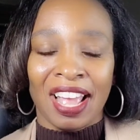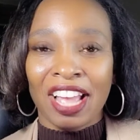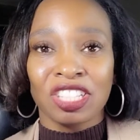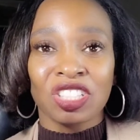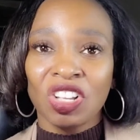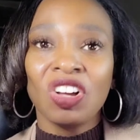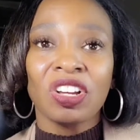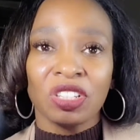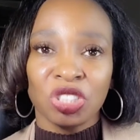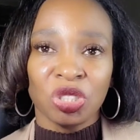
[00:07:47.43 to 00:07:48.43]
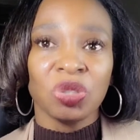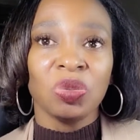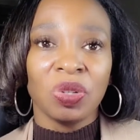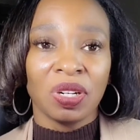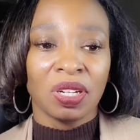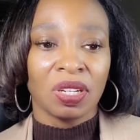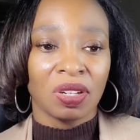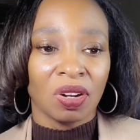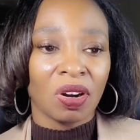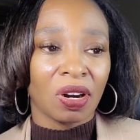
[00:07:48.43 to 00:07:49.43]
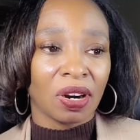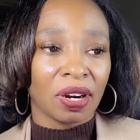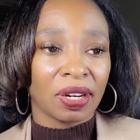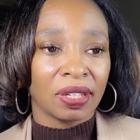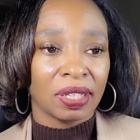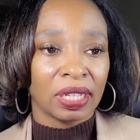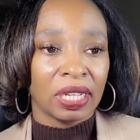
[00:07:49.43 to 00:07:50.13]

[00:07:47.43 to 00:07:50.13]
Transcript: as long as you are